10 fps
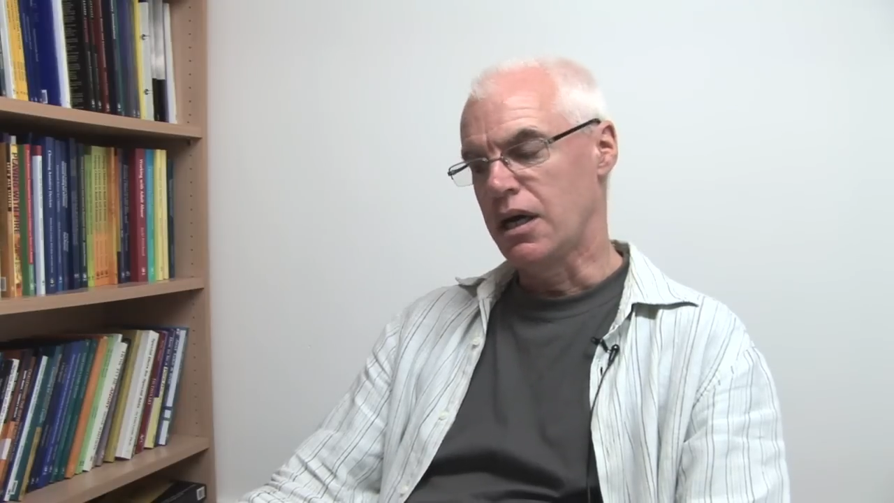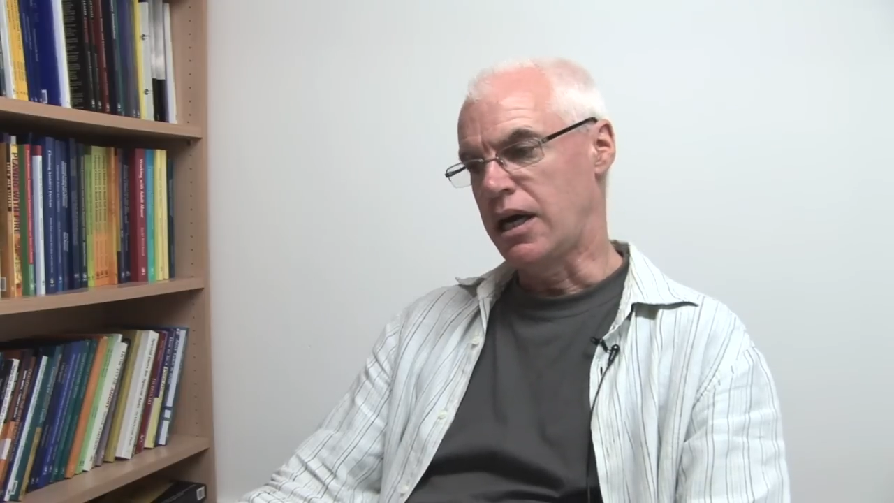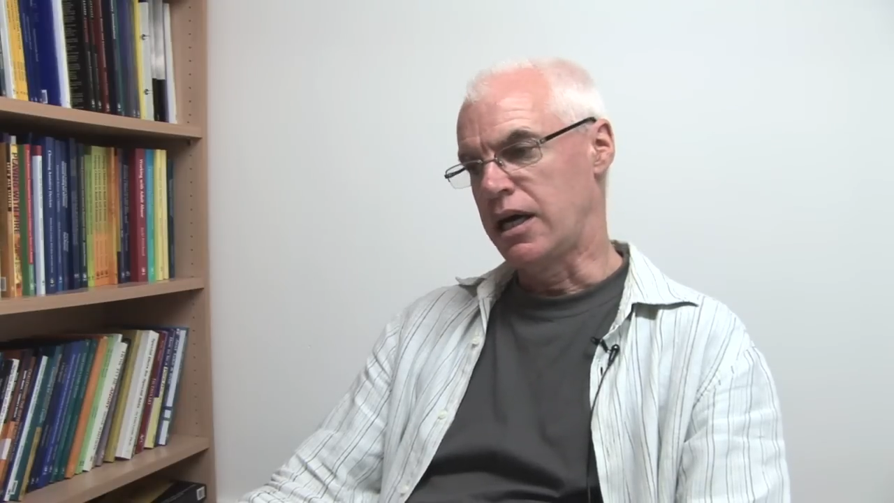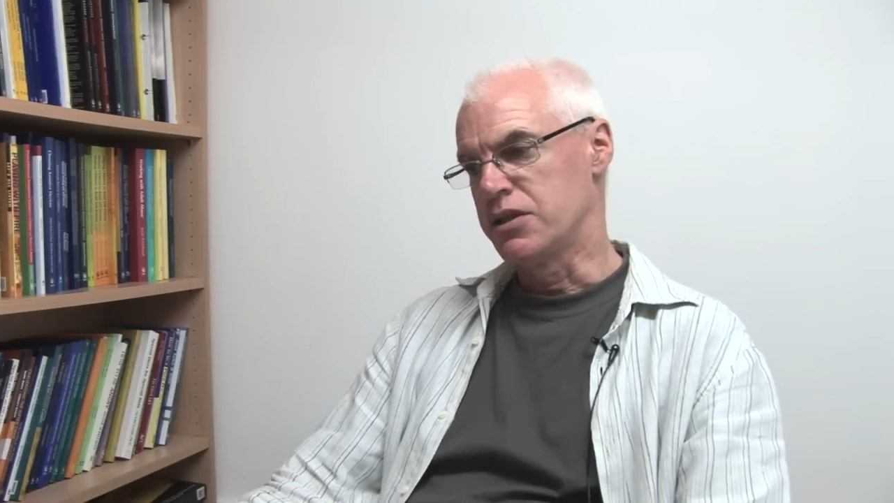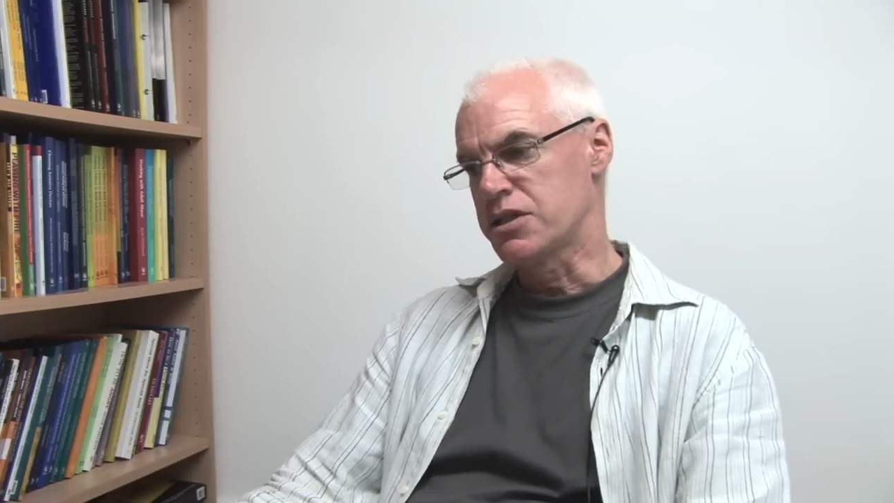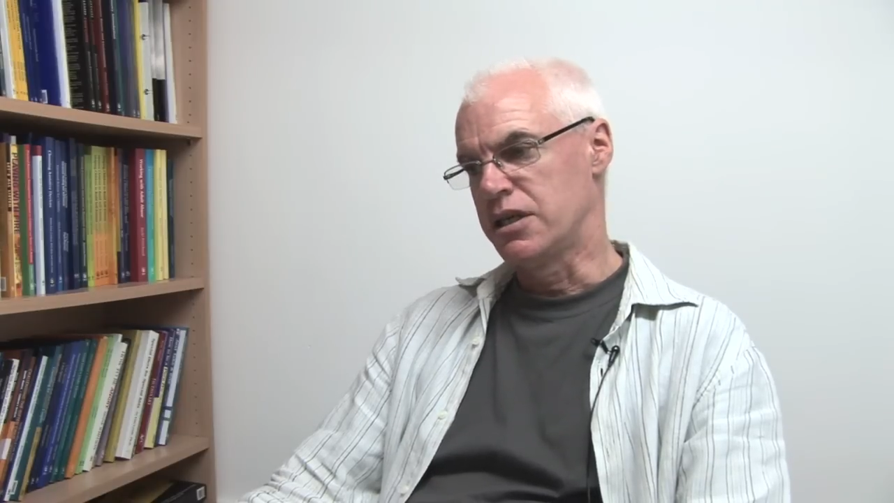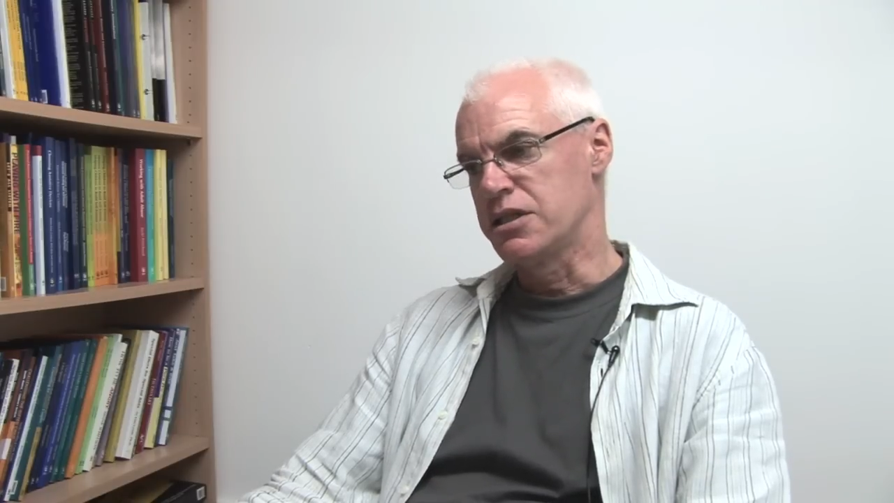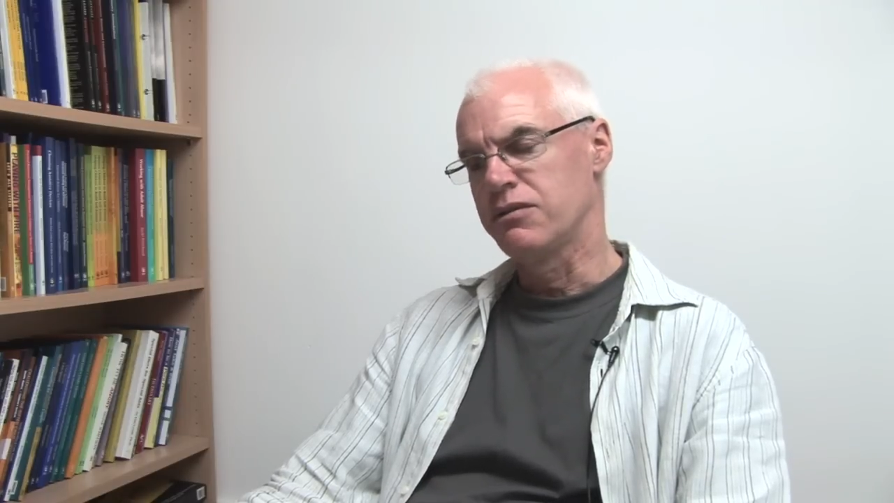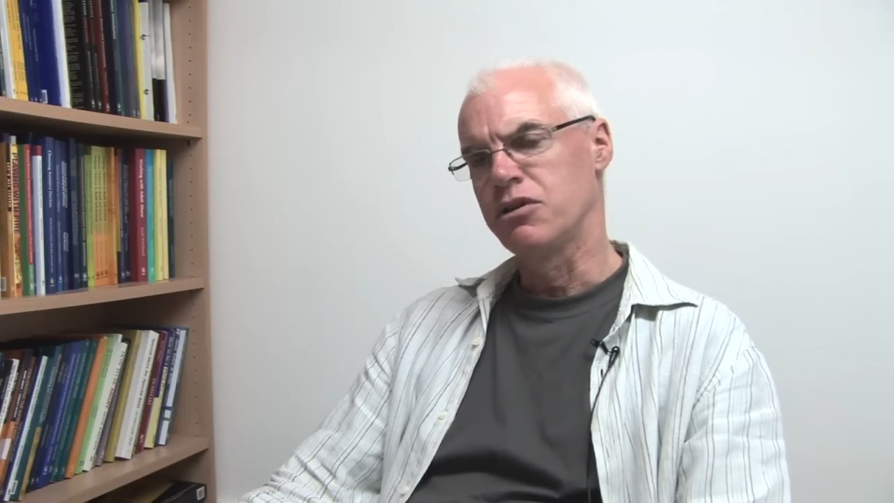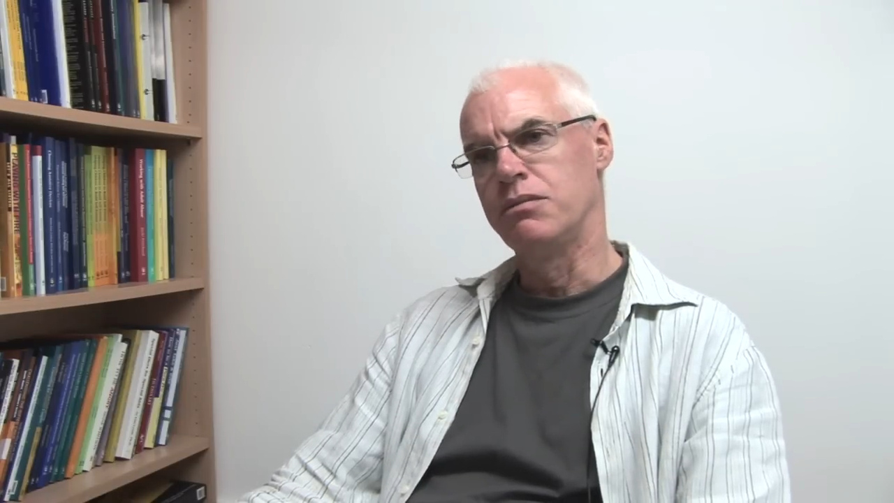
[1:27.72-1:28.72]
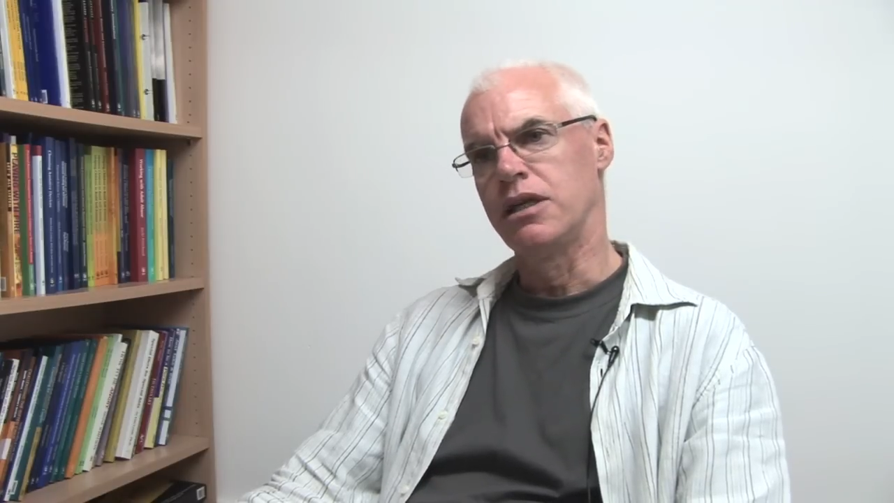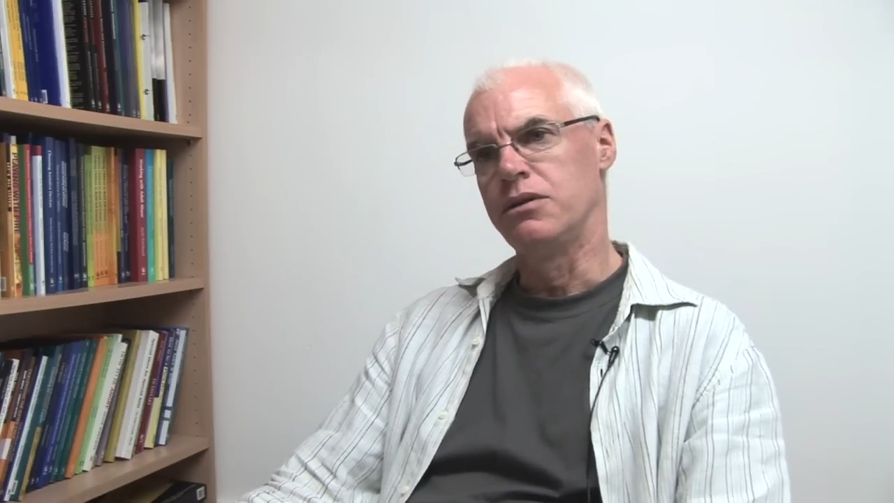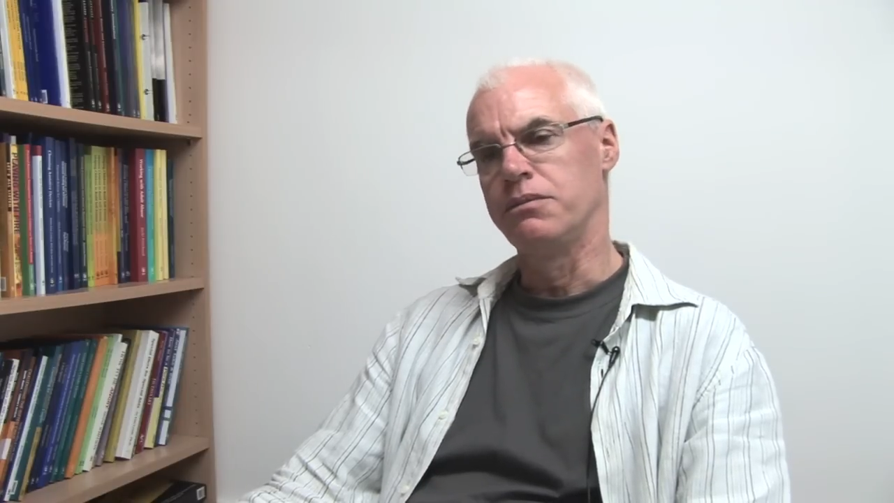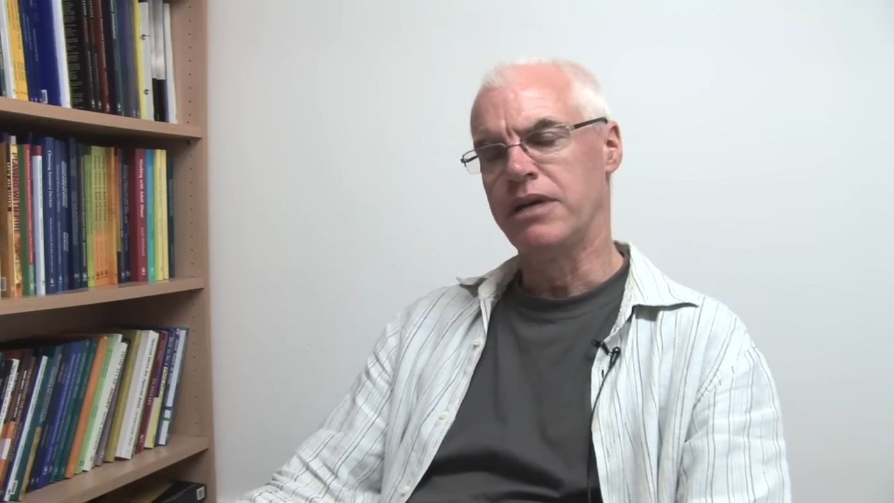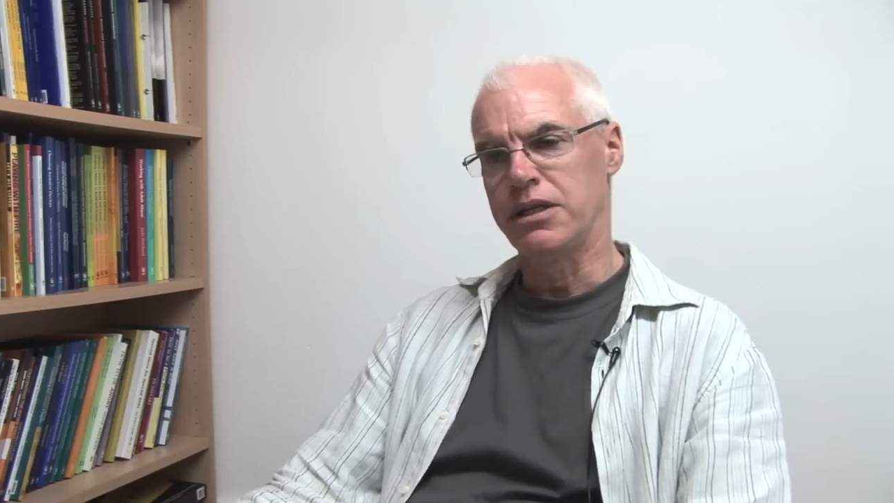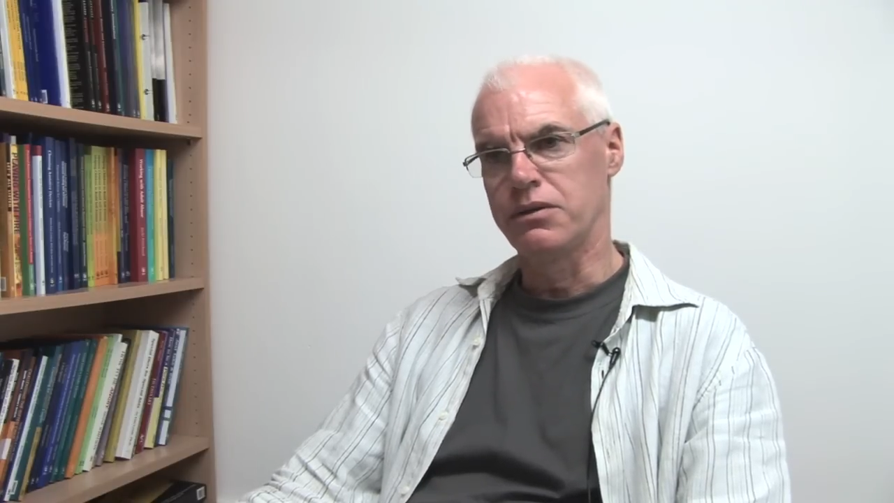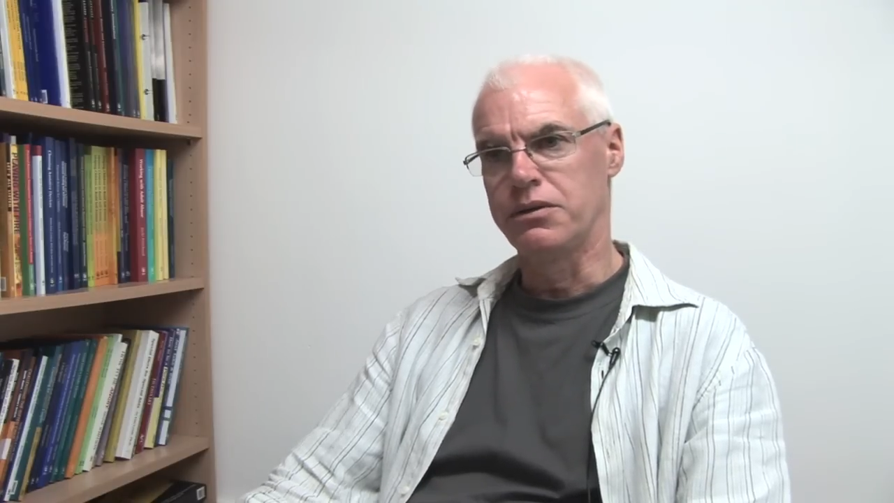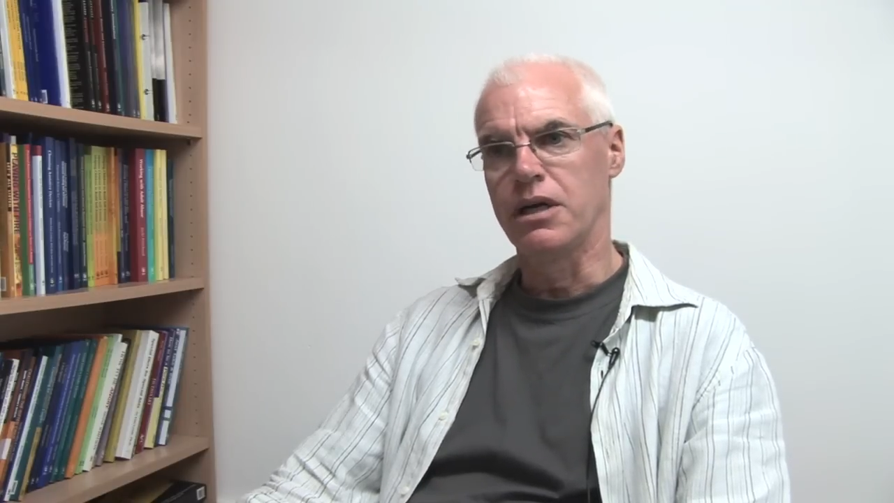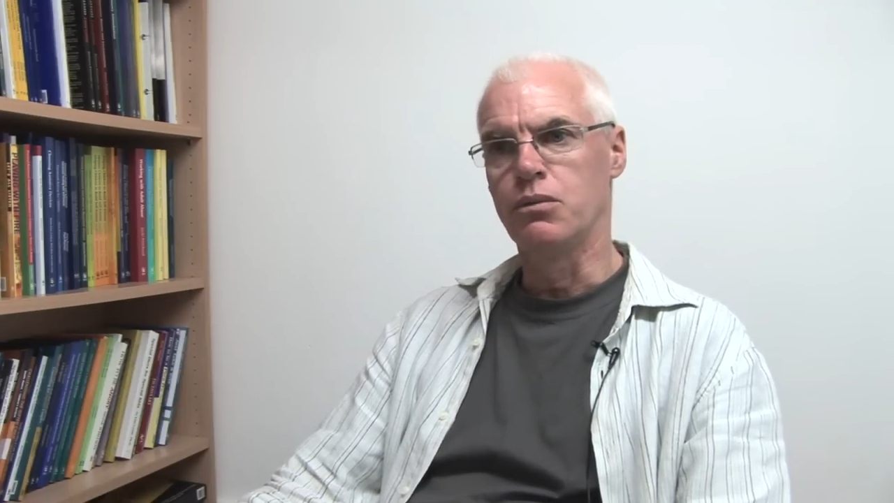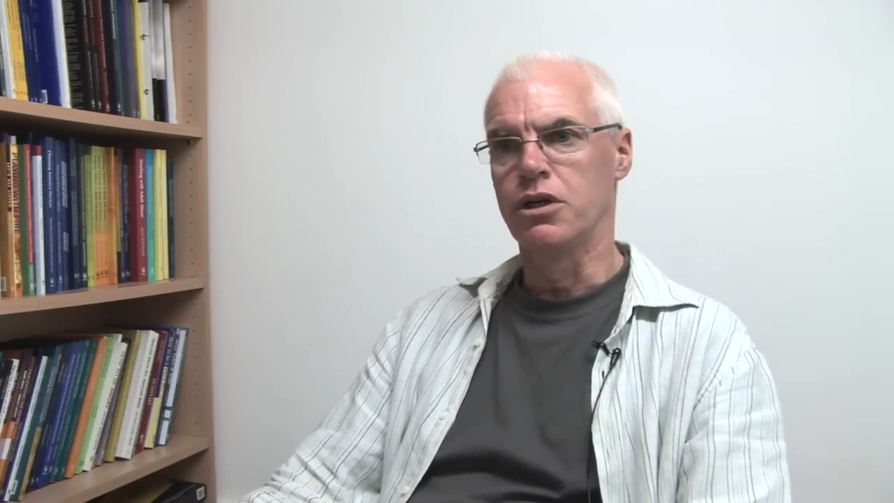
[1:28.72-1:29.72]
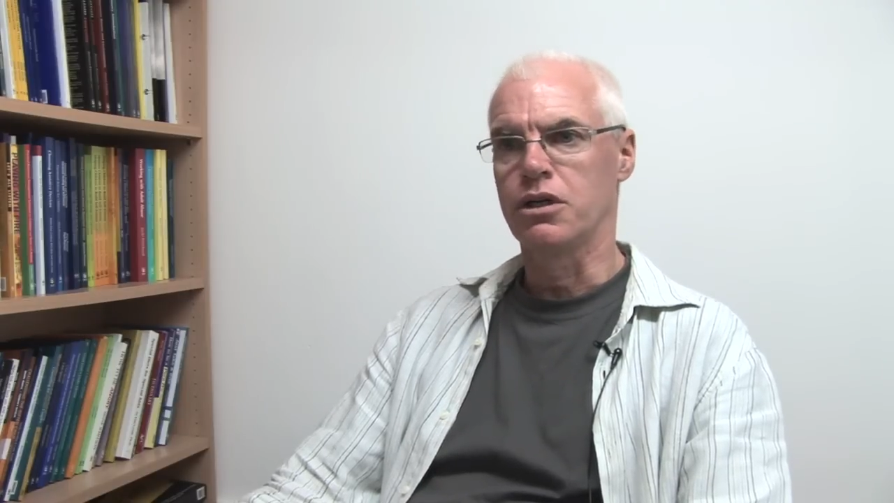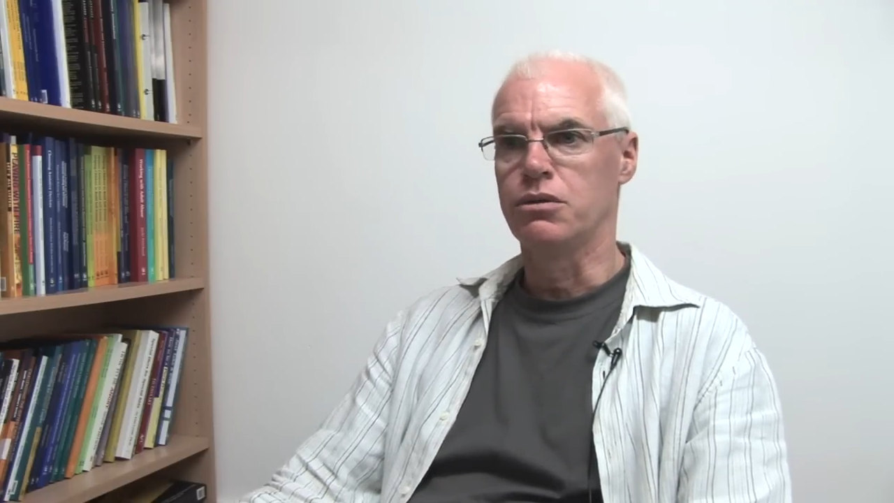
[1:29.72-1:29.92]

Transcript: and the Scientific and Medical Network,